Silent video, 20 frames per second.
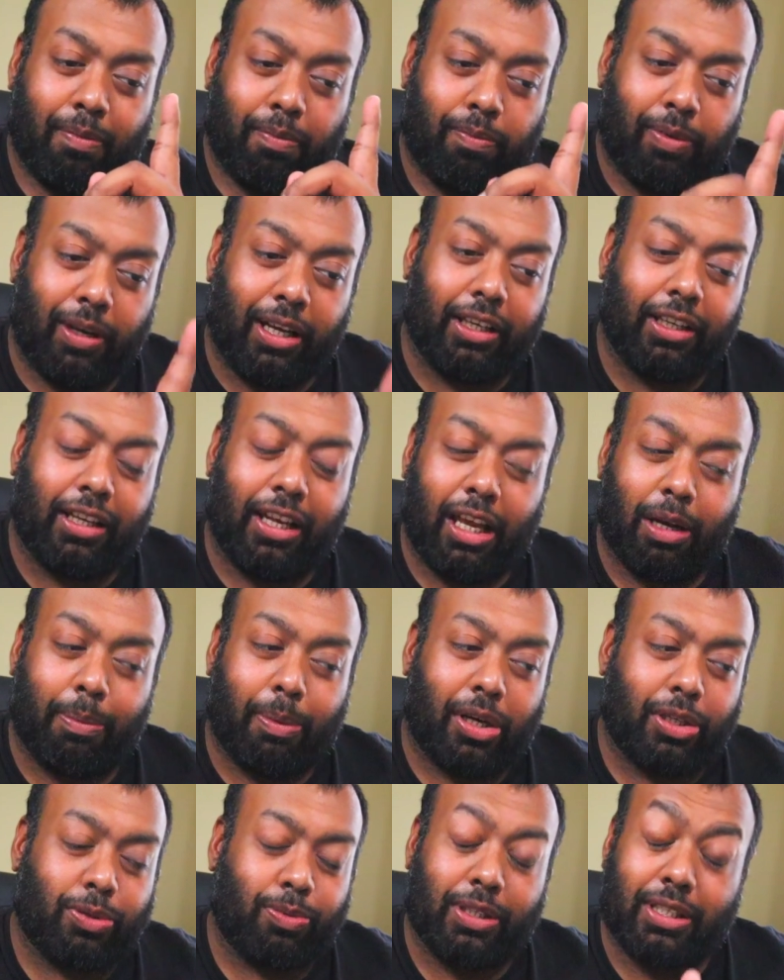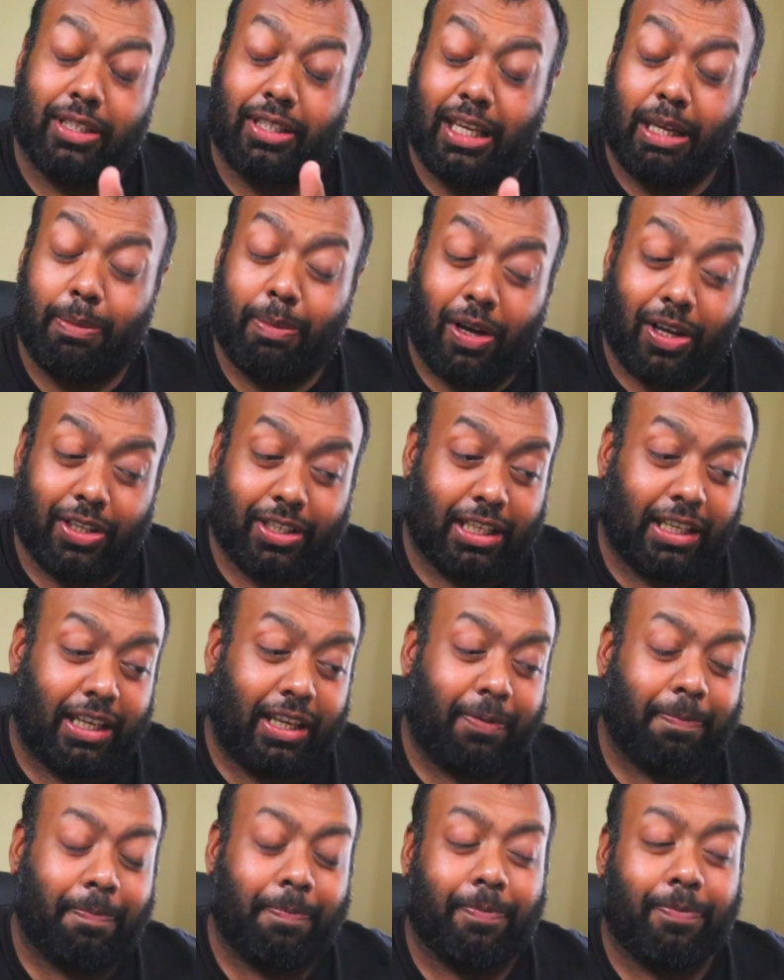Bring out the layered bars. We keep asking that.
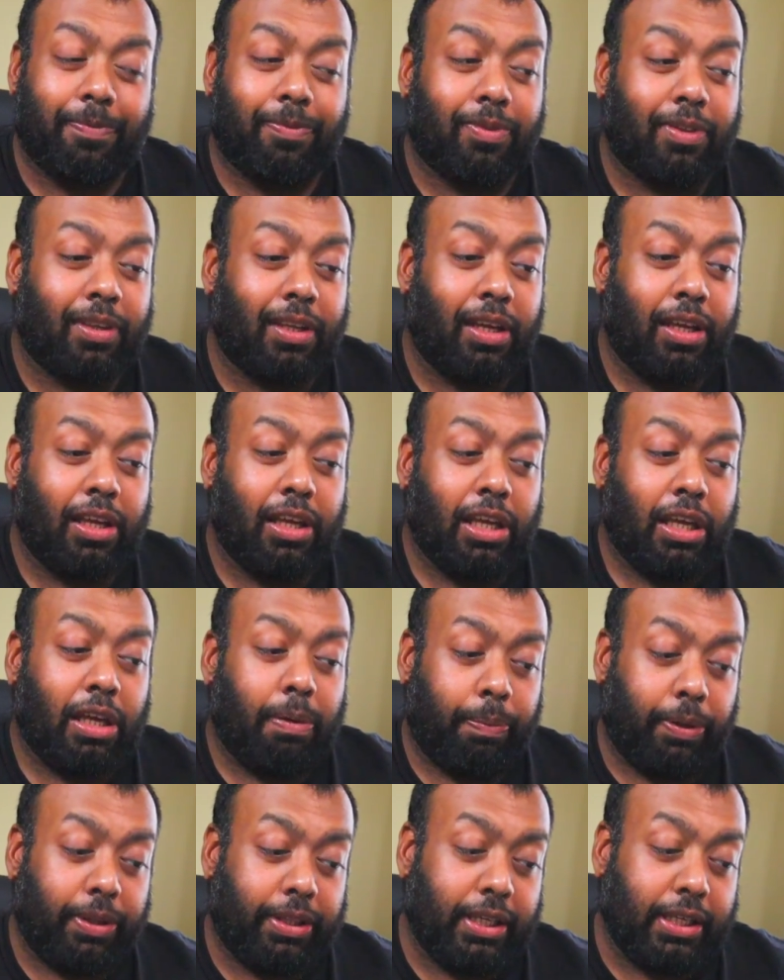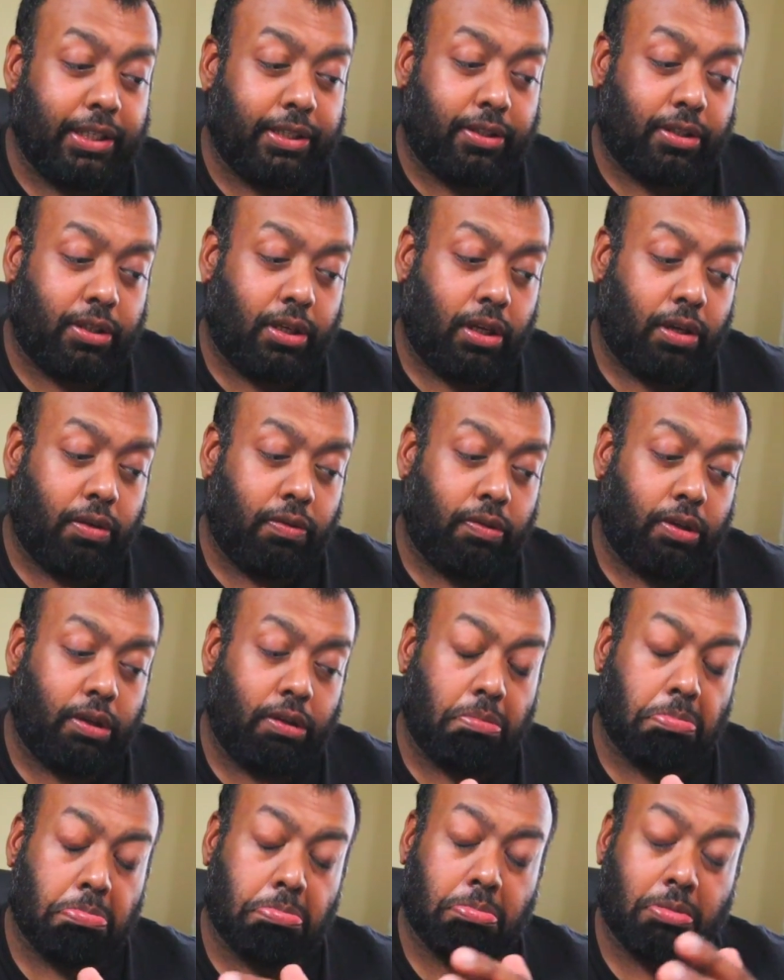But this,
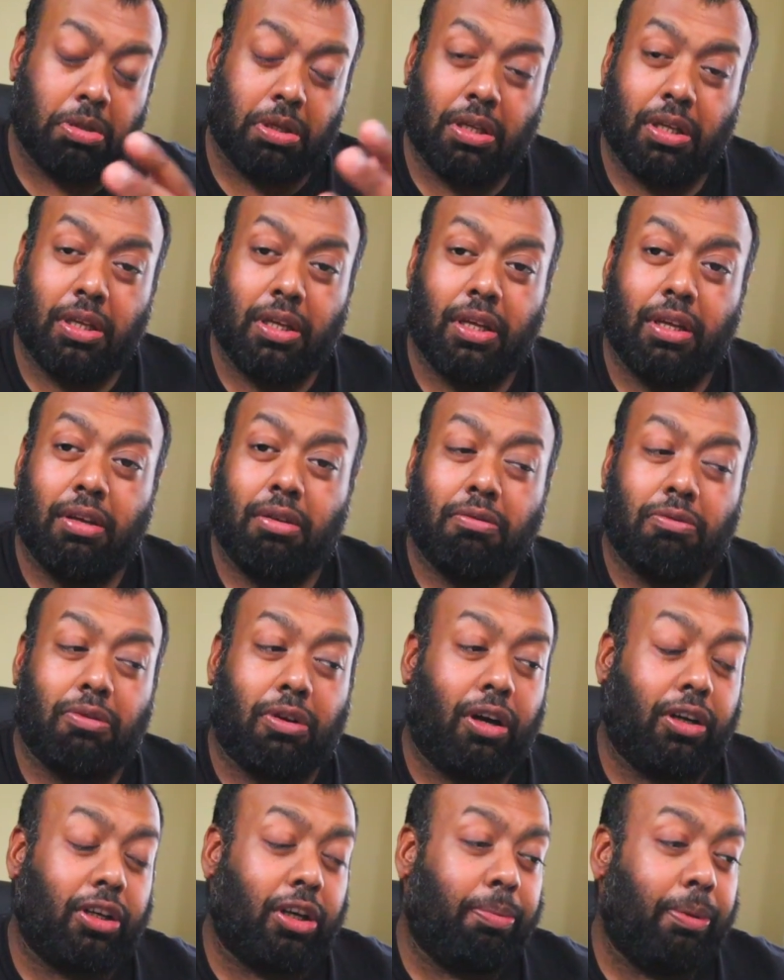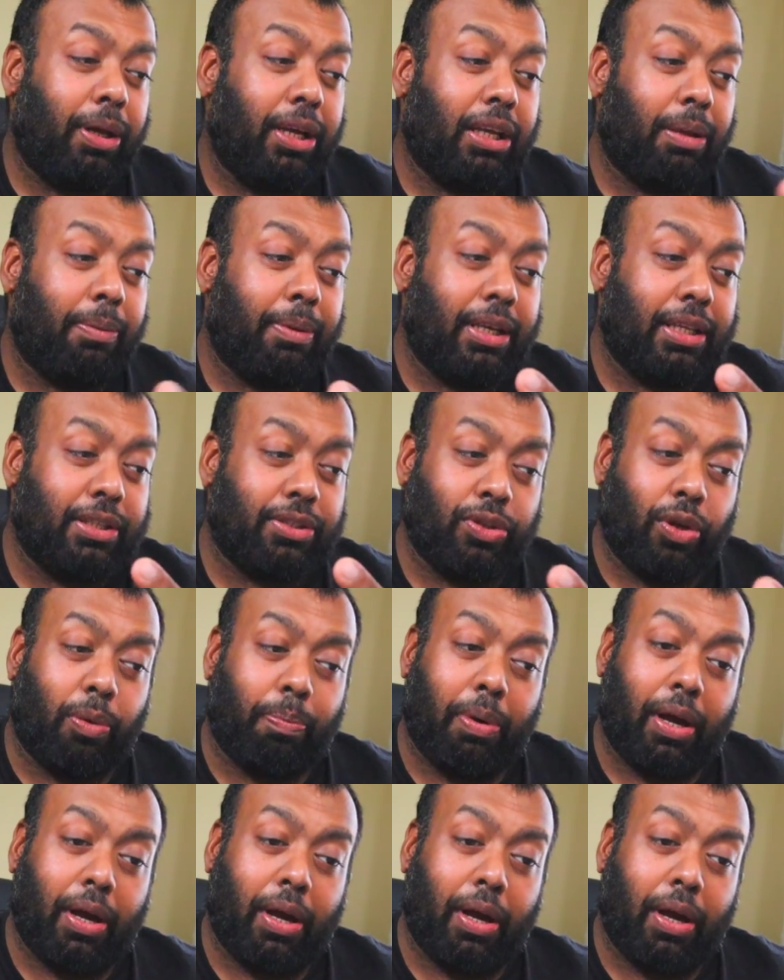can't complain. I mean, it's not